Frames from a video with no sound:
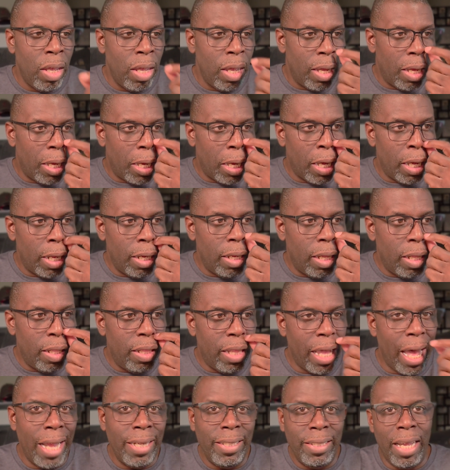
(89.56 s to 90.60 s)
And
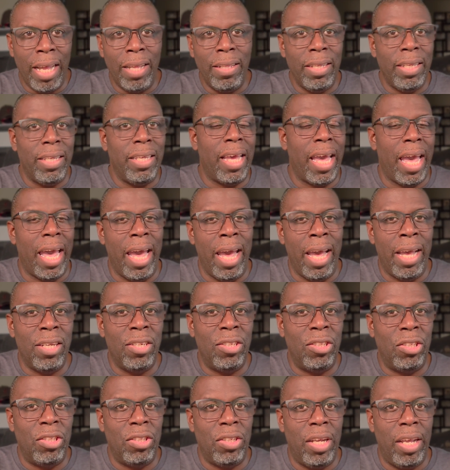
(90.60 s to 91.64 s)
that's how the
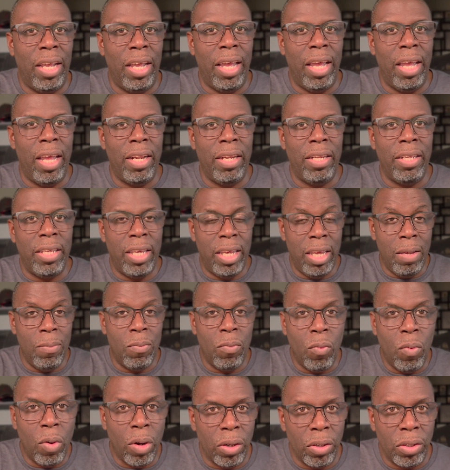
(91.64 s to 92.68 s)
cash and
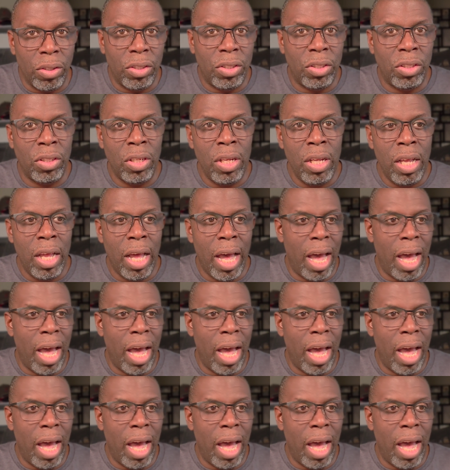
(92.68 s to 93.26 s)
keep works.